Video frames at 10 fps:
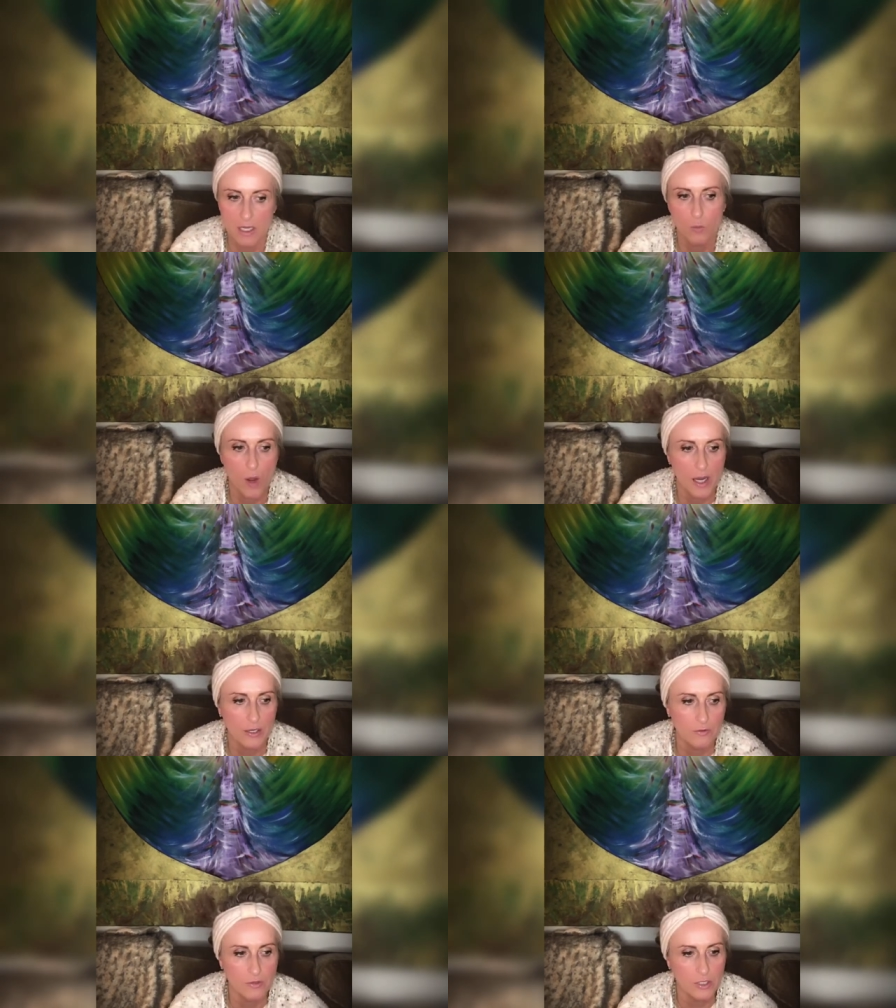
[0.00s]
Why are
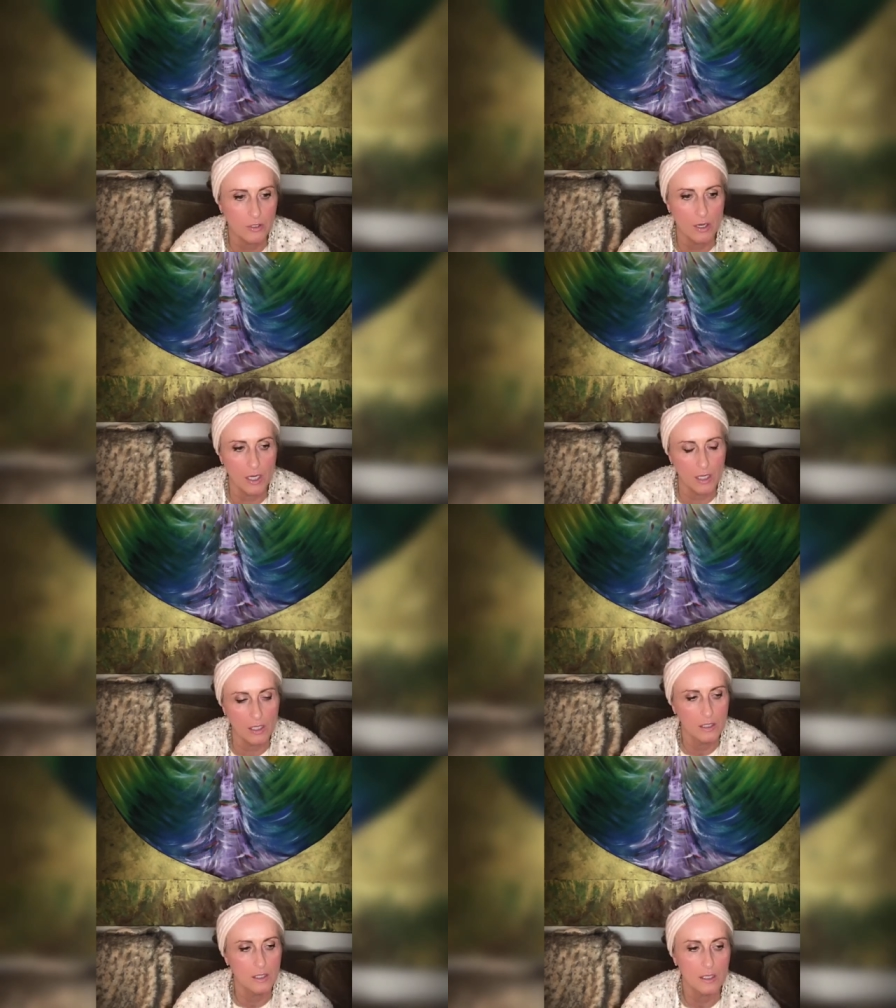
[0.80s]
they not
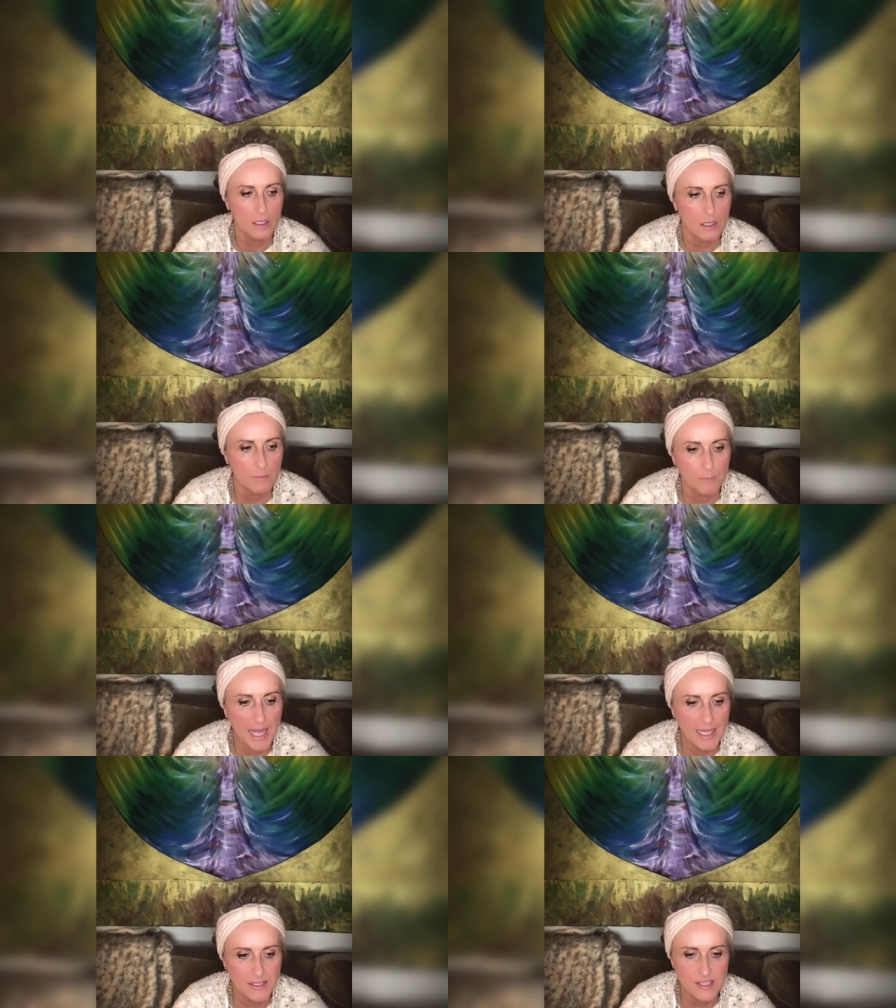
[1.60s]

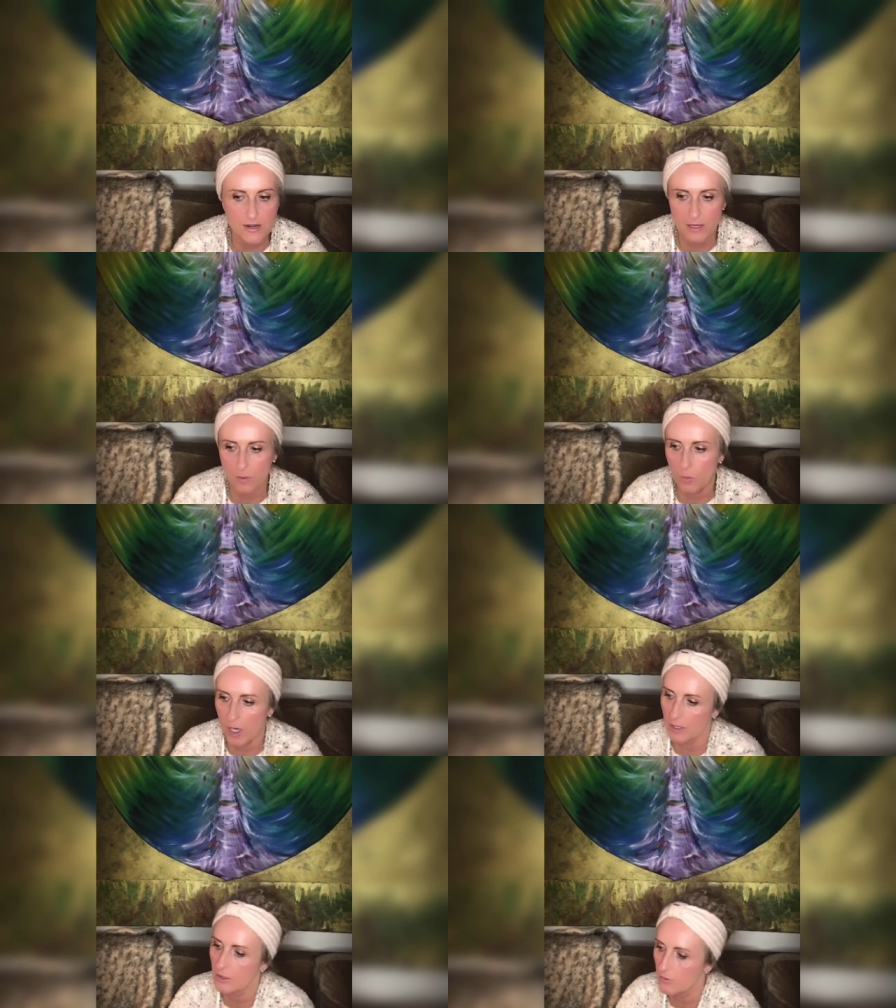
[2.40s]
pandering? Why
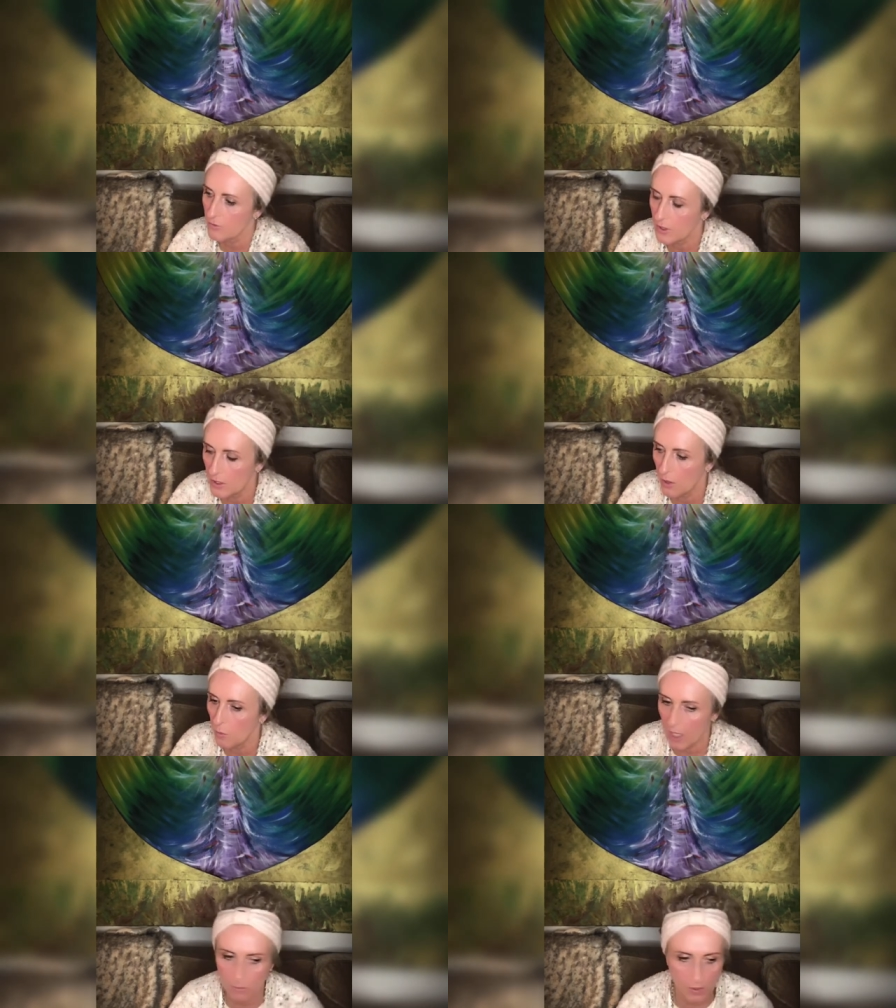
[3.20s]
are they not what?